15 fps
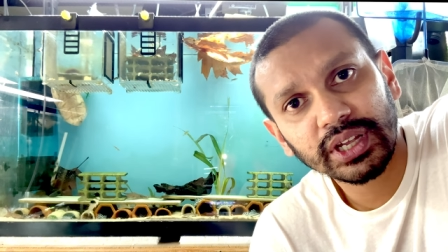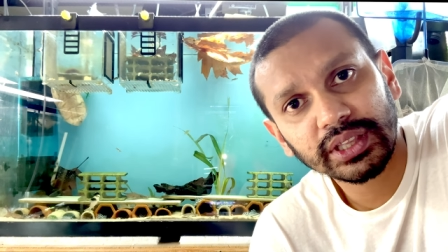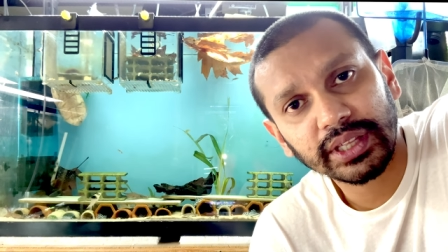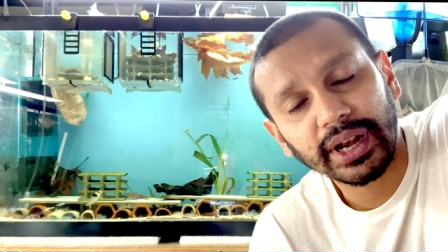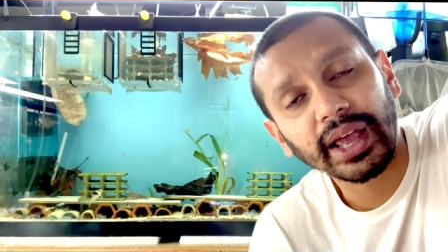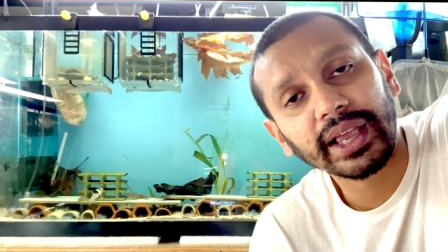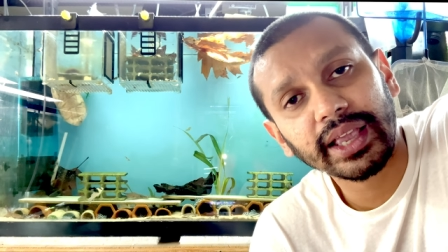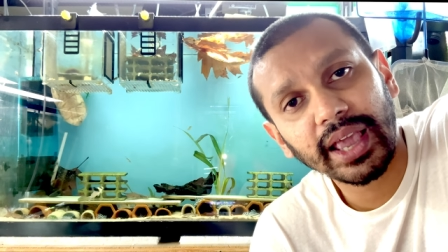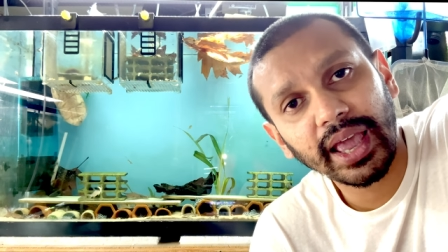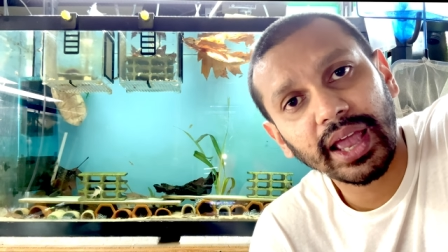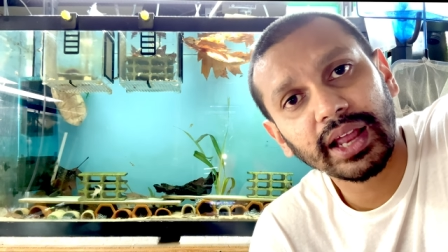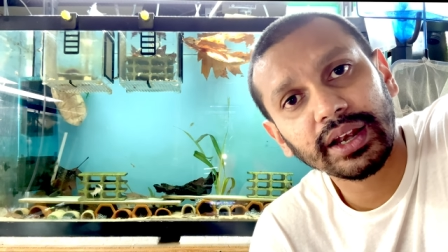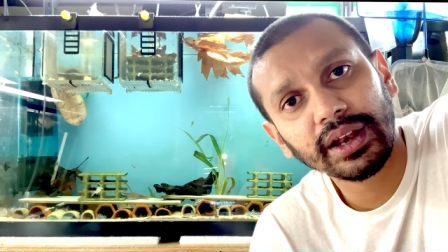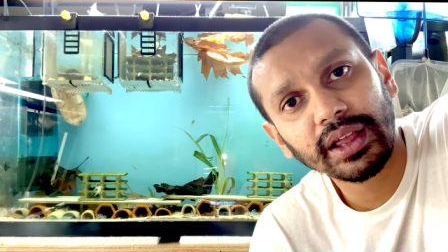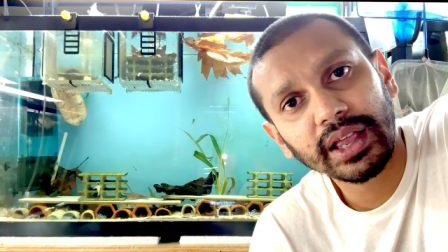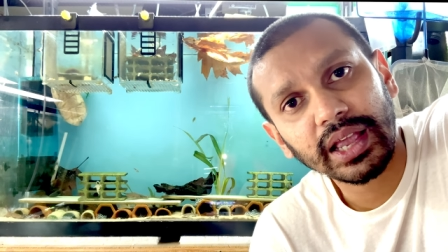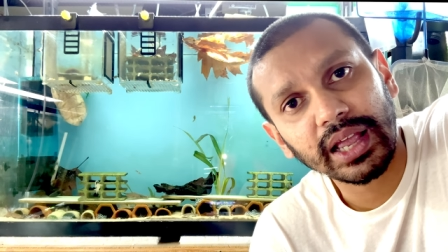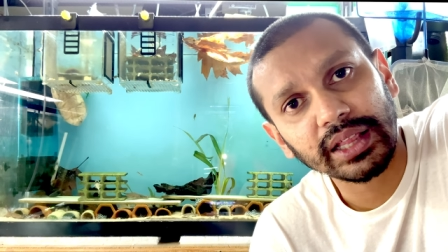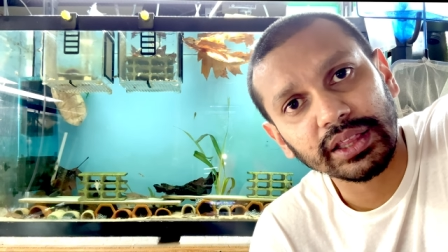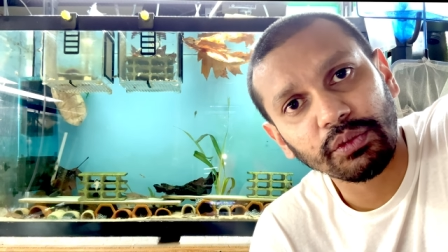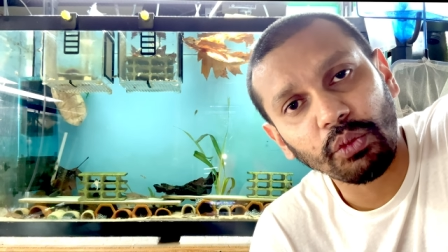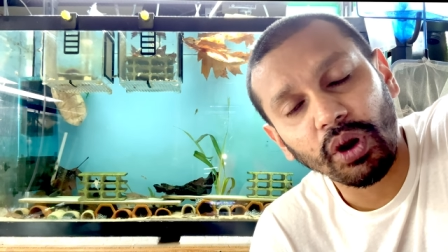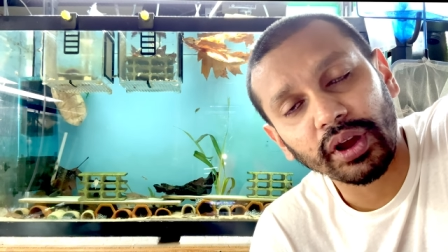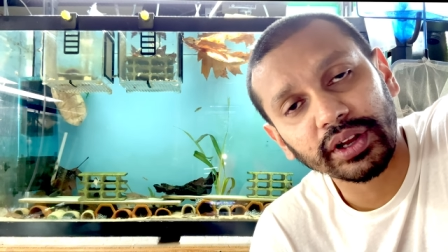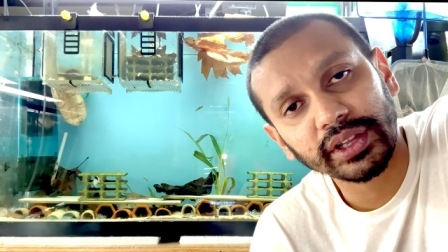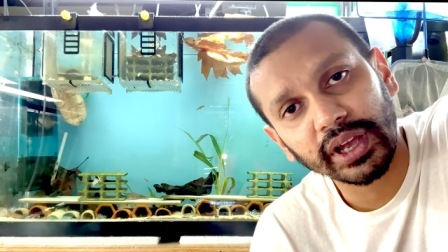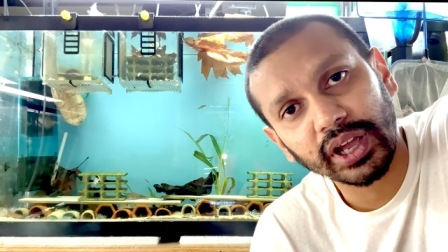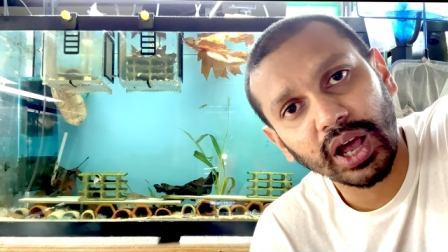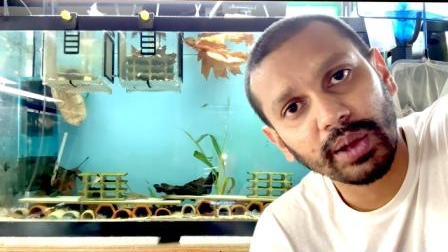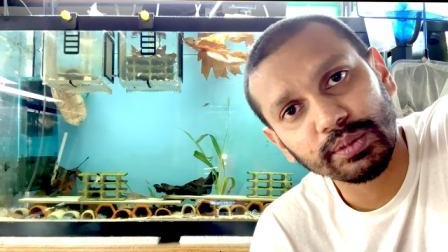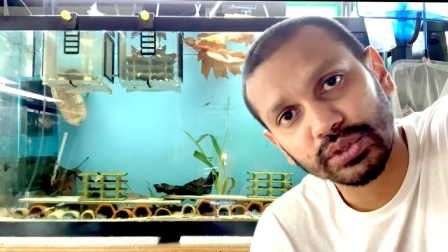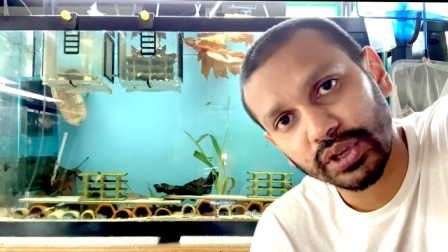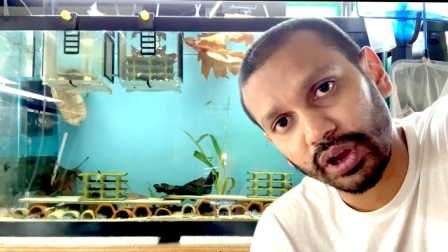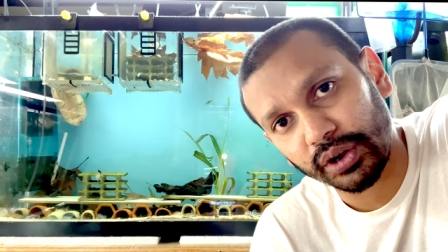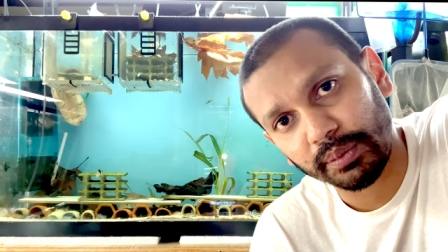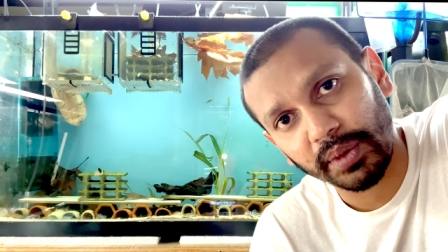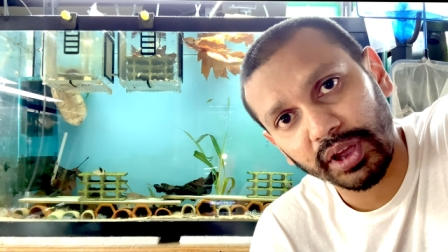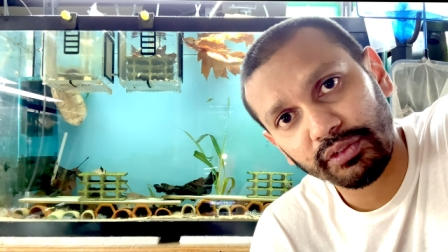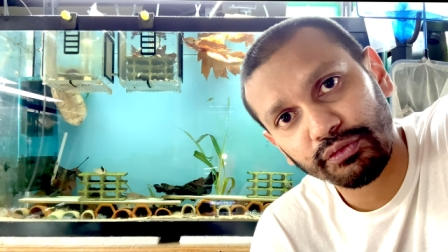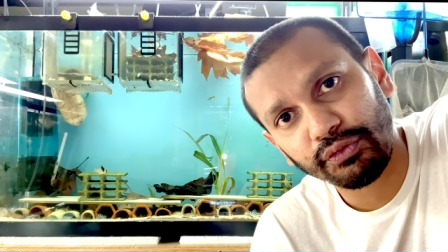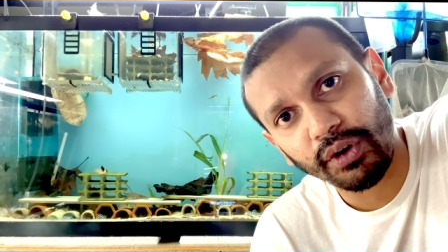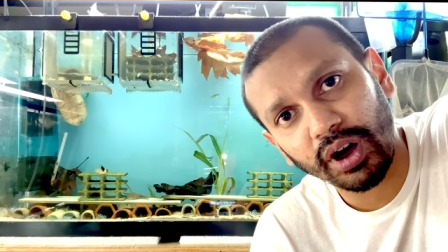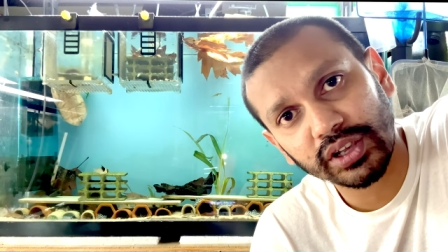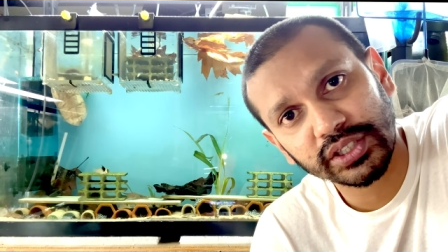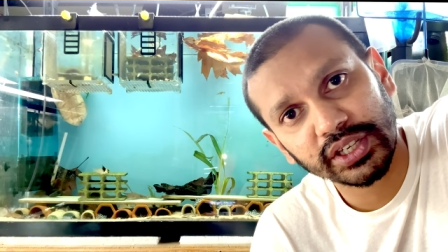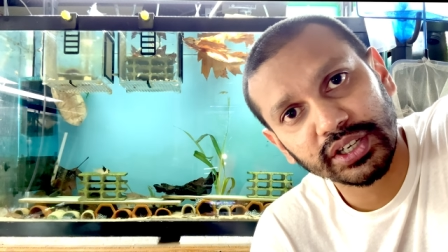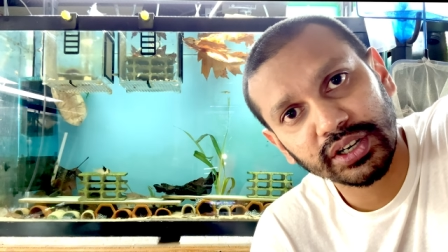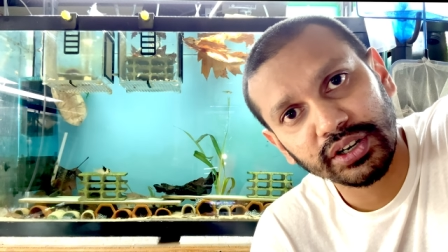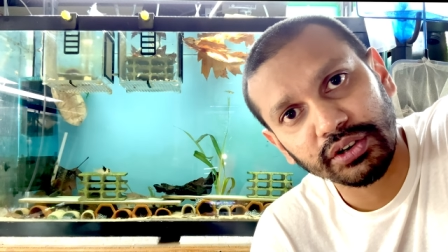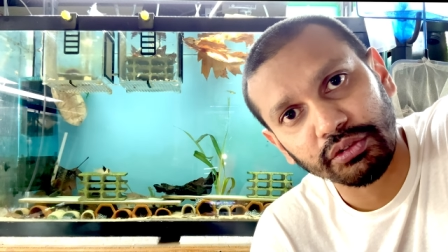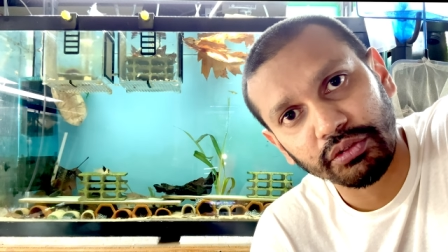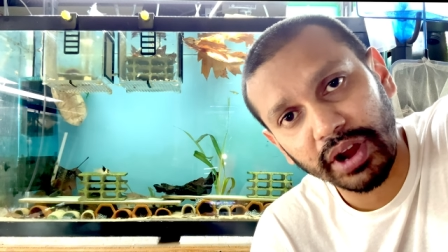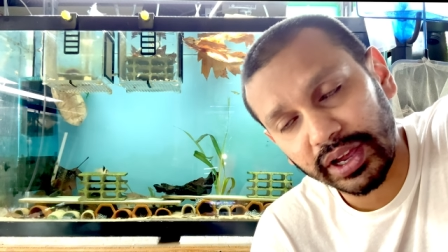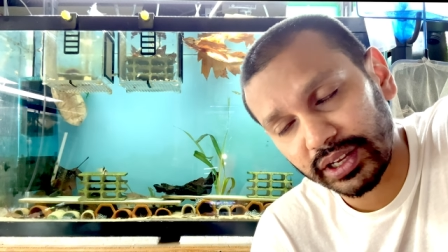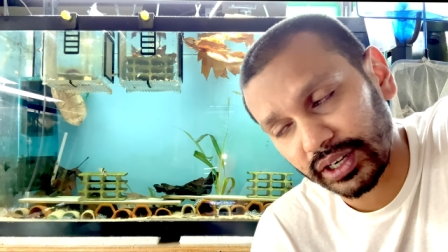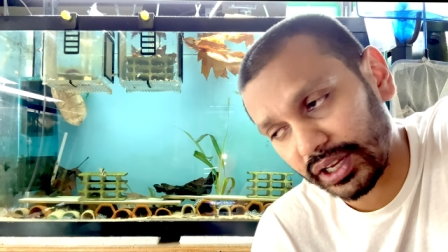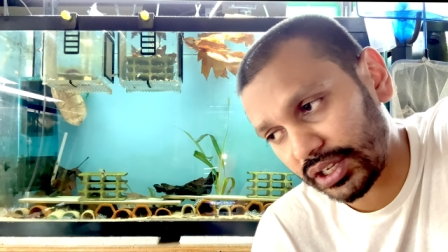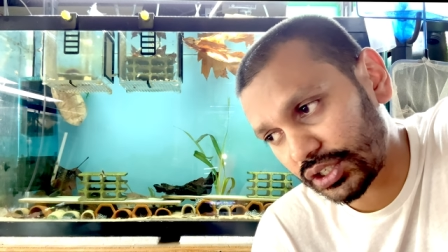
that I can in the water that comes out of my faucet directly.